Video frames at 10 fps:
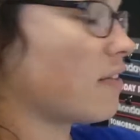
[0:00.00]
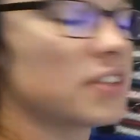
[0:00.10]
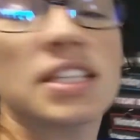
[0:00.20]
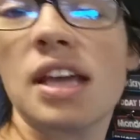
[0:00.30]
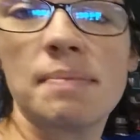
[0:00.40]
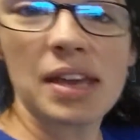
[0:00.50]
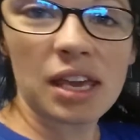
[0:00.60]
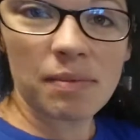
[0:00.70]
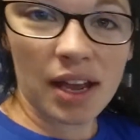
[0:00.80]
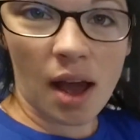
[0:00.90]
obviously I'm
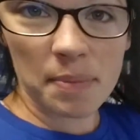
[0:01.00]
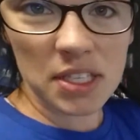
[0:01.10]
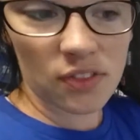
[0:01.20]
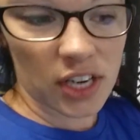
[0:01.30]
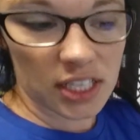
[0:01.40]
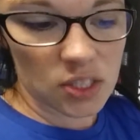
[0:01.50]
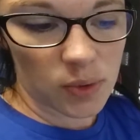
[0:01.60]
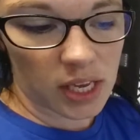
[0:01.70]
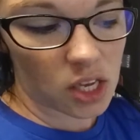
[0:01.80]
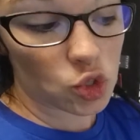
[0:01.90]
making my copies for next
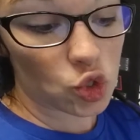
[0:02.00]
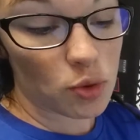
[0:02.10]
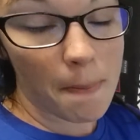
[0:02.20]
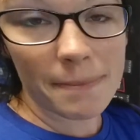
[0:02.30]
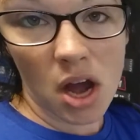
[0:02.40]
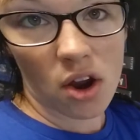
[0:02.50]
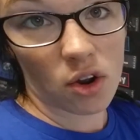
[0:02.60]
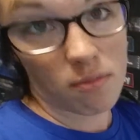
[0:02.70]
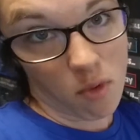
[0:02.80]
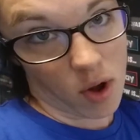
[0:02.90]
week
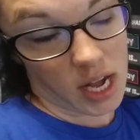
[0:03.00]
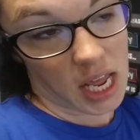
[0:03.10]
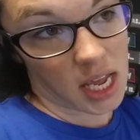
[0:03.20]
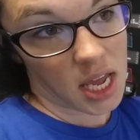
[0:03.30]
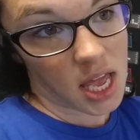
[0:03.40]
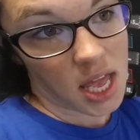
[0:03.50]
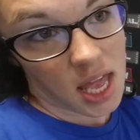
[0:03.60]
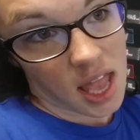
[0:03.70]
tomorrow morning.